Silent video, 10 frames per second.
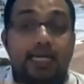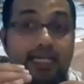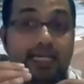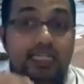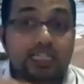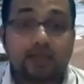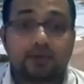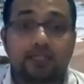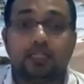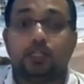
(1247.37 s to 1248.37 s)
Each
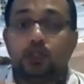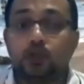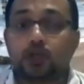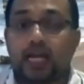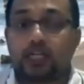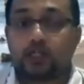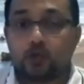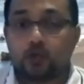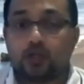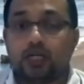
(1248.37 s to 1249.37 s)
level you can
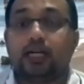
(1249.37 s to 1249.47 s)
do